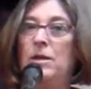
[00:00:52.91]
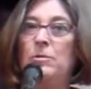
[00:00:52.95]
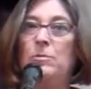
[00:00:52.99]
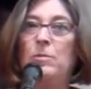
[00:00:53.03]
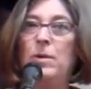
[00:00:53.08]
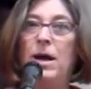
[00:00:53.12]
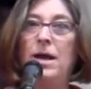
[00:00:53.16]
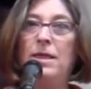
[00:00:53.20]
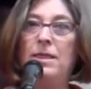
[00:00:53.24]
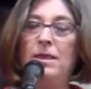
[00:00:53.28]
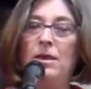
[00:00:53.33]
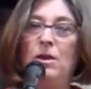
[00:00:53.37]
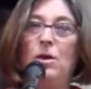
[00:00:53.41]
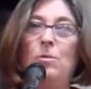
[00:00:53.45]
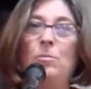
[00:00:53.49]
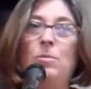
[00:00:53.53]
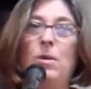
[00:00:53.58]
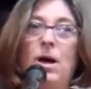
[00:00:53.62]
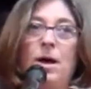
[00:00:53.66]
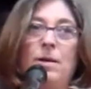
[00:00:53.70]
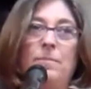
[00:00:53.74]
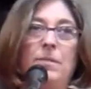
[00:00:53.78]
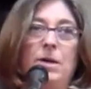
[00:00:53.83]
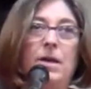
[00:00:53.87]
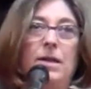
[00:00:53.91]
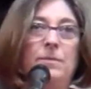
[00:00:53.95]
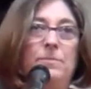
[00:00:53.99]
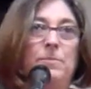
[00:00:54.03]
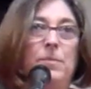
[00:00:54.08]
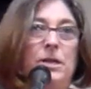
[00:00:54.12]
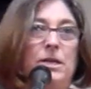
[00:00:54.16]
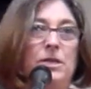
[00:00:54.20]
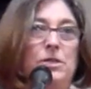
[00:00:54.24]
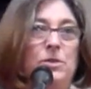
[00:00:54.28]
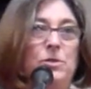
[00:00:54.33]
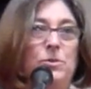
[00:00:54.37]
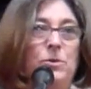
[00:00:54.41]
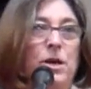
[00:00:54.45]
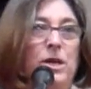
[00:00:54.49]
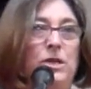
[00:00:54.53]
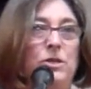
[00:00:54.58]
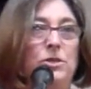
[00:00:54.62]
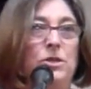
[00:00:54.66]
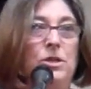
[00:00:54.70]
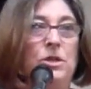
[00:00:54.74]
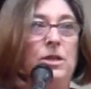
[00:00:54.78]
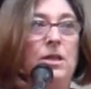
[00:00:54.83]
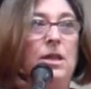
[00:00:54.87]
by the Obama
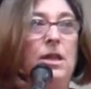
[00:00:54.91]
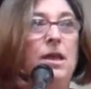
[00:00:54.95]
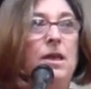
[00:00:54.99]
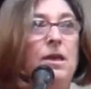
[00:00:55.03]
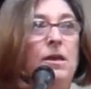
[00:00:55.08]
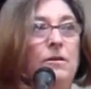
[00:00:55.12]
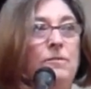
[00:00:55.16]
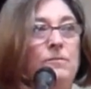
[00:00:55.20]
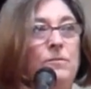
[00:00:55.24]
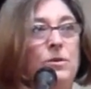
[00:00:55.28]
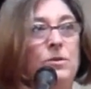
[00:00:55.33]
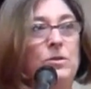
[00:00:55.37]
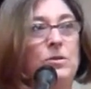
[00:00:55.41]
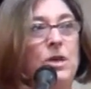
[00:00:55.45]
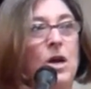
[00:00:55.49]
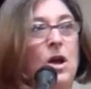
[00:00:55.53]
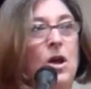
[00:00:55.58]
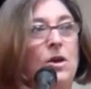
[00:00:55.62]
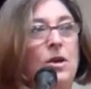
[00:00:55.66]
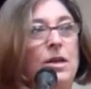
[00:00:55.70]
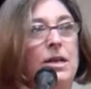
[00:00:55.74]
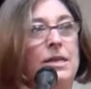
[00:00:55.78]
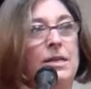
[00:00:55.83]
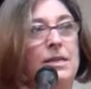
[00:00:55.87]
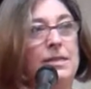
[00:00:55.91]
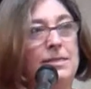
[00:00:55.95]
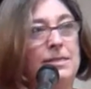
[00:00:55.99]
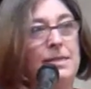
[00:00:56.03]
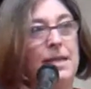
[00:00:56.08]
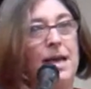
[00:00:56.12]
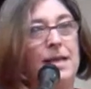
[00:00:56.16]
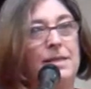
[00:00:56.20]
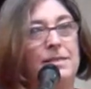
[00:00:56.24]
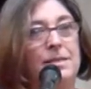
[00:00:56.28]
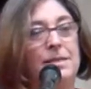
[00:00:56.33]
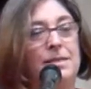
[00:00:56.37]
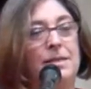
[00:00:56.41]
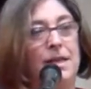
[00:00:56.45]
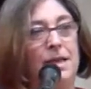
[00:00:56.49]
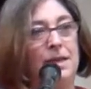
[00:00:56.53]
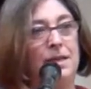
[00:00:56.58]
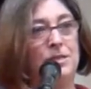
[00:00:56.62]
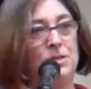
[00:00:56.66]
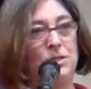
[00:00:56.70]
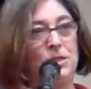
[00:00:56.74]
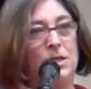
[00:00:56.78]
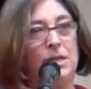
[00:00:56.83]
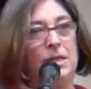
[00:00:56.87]
administration for target
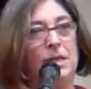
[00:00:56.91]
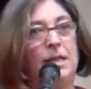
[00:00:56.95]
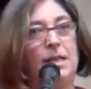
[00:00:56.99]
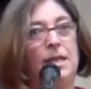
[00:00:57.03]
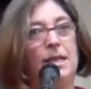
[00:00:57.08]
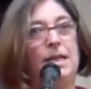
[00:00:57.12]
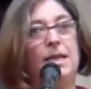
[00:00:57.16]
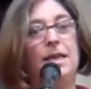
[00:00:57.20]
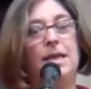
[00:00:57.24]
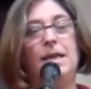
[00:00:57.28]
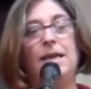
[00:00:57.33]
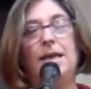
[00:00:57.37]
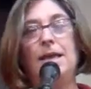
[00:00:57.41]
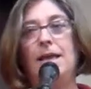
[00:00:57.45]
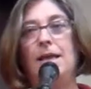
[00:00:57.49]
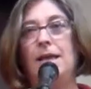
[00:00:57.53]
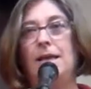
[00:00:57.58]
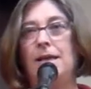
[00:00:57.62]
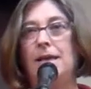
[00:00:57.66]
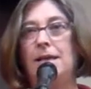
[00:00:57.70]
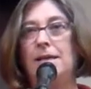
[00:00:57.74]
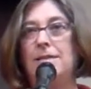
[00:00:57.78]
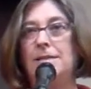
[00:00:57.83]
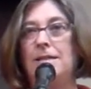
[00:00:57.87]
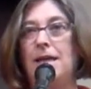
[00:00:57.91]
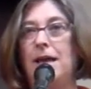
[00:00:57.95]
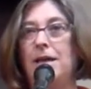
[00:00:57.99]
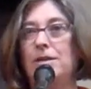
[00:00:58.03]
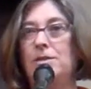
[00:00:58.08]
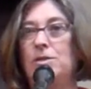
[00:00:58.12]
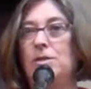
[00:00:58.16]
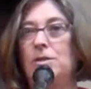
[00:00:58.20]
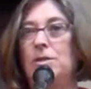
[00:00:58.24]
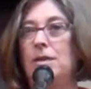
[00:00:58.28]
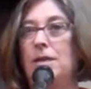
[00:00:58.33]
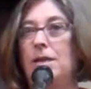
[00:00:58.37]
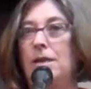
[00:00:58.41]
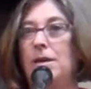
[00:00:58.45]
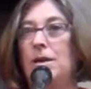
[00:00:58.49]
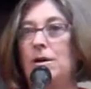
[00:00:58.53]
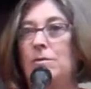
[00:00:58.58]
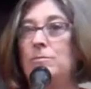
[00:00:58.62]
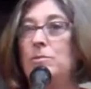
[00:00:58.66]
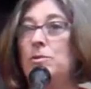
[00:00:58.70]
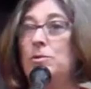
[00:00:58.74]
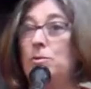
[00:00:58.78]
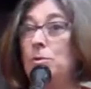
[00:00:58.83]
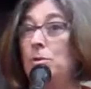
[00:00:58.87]
assassination, has actually
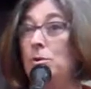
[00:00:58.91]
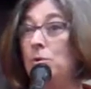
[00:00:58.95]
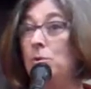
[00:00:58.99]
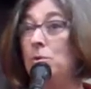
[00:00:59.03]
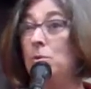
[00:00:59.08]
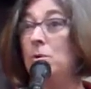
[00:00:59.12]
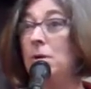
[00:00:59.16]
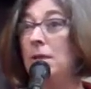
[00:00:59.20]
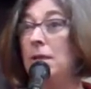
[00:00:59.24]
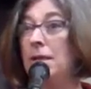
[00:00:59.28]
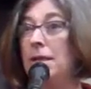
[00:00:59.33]
come true.